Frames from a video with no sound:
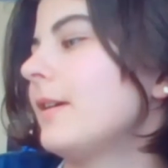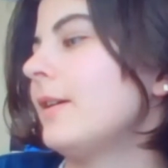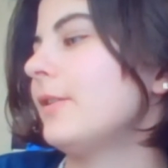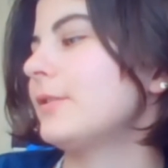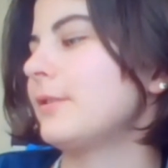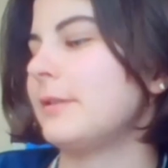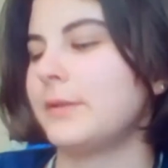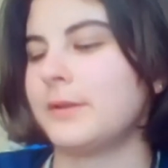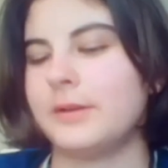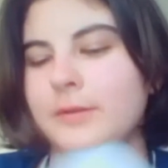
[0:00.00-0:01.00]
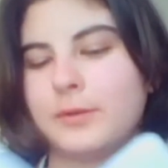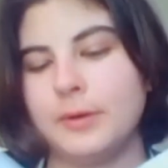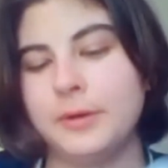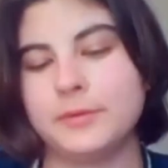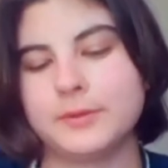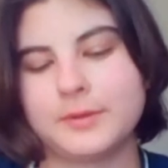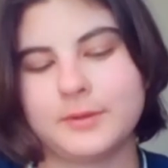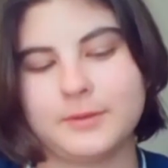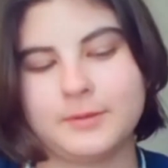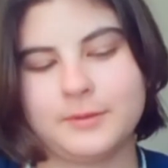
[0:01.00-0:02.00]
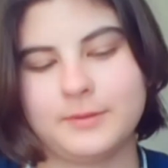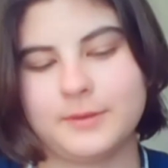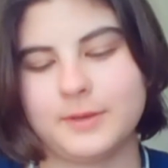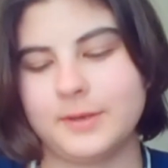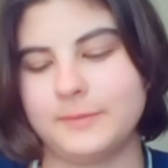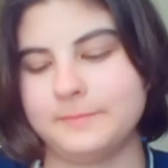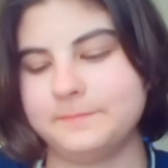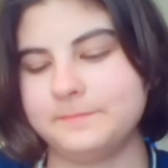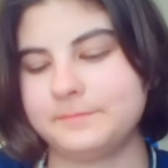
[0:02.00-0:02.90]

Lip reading: I also have a quote. I